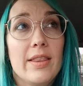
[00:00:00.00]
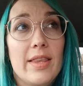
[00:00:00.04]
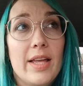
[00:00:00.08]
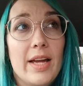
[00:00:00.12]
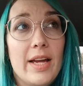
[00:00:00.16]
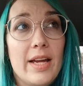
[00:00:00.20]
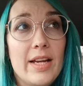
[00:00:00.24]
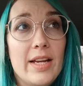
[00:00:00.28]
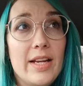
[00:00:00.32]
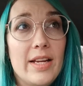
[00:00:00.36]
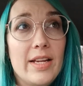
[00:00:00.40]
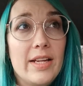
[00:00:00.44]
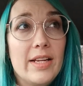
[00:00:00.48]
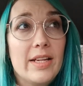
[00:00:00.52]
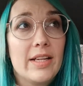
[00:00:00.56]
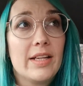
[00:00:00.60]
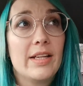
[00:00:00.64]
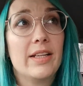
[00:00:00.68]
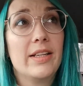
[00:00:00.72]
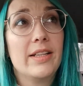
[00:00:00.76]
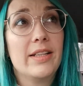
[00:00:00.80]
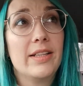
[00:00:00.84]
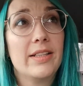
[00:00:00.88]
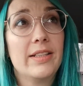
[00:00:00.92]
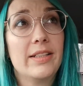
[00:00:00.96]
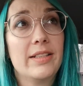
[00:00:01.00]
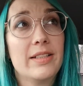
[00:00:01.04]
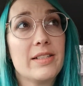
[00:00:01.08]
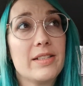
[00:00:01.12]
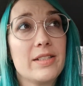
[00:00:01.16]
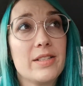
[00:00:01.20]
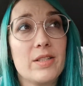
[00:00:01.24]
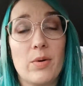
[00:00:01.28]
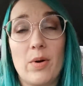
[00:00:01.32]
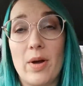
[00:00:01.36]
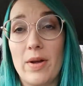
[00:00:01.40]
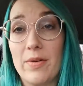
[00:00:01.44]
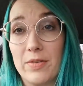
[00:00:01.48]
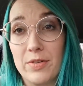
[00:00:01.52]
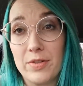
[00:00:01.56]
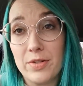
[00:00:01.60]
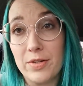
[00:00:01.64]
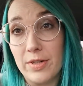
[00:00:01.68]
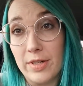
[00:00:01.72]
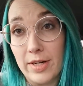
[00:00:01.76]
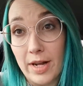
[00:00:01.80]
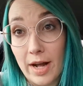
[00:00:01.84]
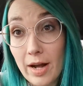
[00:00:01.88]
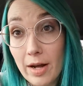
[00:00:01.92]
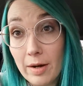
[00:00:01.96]
They still haven't
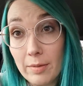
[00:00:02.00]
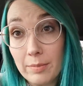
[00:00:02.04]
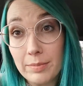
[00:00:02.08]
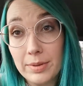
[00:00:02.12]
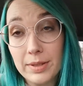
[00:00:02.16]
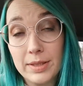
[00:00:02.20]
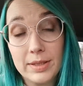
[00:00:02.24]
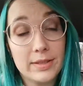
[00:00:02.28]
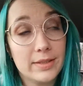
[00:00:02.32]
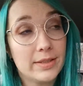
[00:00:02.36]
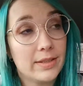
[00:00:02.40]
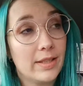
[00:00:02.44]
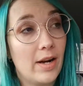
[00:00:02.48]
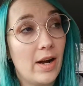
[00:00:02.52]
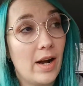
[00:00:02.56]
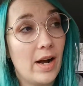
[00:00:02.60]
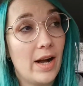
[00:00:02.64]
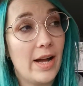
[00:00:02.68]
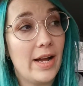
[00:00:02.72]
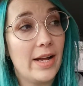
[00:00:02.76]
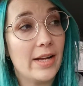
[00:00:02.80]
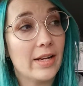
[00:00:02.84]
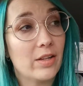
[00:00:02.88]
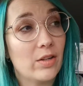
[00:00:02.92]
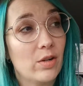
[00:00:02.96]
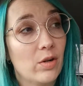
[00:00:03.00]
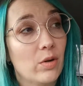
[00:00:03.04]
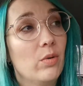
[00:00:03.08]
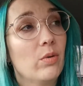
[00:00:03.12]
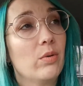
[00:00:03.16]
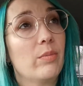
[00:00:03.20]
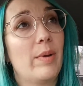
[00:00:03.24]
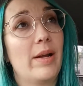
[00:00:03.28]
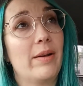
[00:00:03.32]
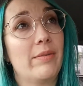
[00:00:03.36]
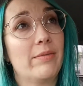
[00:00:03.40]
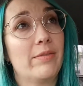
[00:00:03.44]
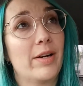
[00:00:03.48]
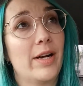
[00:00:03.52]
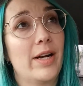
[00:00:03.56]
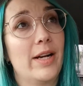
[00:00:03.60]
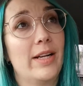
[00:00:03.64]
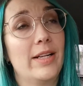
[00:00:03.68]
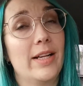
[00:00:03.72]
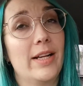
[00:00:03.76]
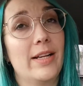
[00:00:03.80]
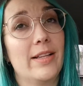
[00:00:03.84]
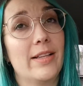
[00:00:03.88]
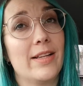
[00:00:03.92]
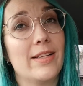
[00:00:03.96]
turned up. I called Main
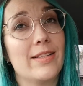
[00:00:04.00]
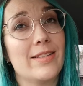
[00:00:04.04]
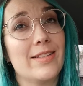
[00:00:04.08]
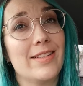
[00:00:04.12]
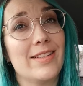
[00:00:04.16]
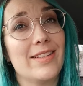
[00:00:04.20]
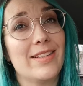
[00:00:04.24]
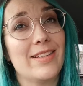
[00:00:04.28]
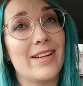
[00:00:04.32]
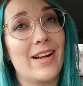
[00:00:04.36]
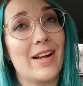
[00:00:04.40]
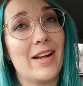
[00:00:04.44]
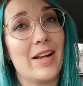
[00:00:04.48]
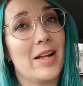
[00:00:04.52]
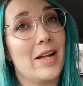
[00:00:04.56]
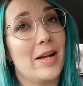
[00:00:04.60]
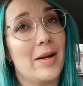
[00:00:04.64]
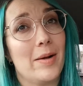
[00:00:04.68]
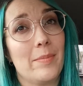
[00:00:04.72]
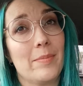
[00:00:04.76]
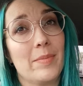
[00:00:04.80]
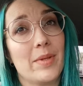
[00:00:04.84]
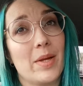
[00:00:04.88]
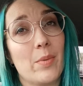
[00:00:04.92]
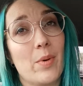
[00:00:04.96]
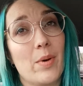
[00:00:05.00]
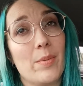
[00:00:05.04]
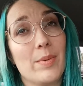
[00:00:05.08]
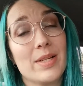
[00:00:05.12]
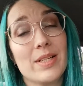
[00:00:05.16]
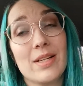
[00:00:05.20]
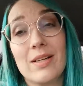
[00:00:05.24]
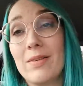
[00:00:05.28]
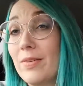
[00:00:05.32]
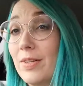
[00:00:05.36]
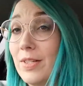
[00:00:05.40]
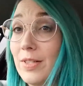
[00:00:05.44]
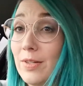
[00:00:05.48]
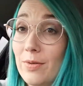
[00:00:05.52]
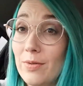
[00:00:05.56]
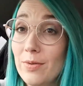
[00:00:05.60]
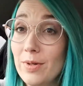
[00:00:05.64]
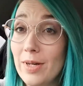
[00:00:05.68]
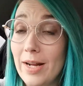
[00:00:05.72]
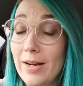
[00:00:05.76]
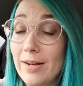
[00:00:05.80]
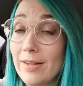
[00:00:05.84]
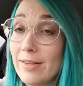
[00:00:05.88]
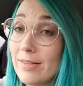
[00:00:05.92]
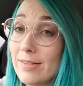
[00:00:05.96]
Freight and they said they won't be delivered till
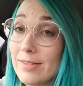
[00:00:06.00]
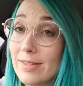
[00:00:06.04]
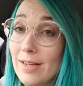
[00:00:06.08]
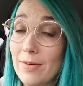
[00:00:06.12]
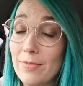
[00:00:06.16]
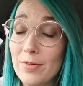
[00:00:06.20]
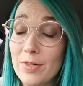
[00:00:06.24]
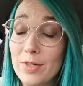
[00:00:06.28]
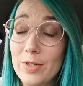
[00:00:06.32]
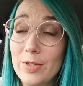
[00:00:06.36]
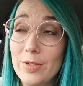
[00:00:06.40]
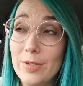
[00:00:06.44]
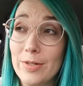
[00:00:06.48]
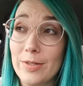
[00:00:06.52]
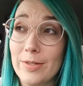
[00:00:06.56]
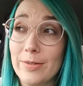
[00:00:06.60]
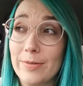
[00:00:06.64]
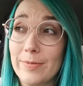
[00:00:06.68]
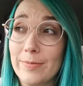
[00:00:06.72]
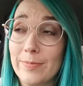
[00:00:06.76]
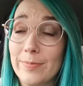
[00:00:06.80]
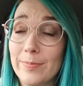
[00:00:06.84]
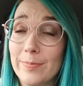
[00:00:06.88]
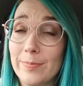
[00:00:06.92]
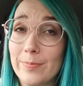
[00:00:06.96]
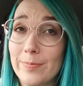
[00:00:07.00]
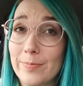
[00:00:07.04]
later this afternoon.